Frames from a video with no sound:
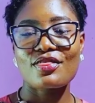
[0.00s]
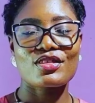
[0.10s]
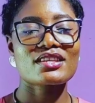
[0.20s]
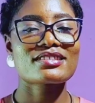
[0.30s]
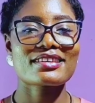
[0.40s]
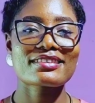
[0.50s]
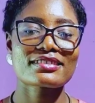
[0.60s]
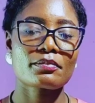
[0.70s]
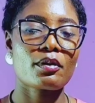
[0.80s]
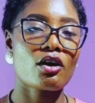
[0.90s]
this
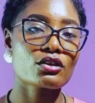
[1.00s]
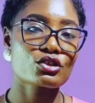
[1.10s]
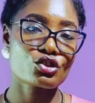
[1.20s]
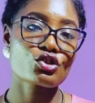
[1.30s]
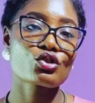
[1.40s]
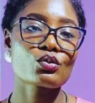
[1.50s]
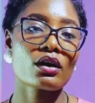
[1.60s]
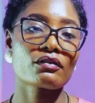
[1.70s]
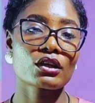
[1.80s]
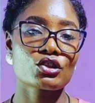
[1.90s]
is the part 2
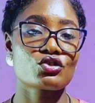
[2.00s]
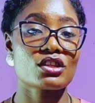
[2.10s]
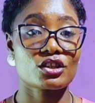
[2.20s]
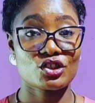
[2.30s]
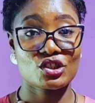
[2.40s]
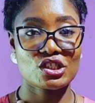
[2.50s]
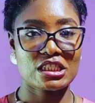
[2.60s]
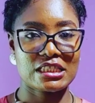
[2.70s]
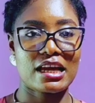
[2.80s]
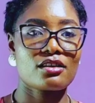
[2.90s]
of the Introduction
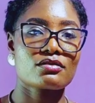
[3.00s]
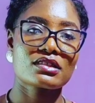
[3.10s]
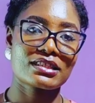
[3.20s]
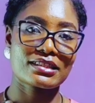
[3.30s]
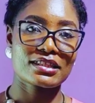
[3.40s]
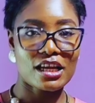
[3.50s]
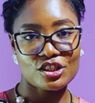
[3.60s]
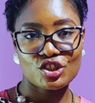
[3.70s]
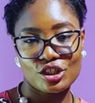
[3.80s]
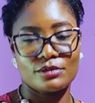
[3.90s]
to Nouns
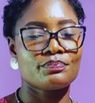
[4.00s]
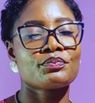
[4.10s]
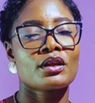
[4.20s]
discussion.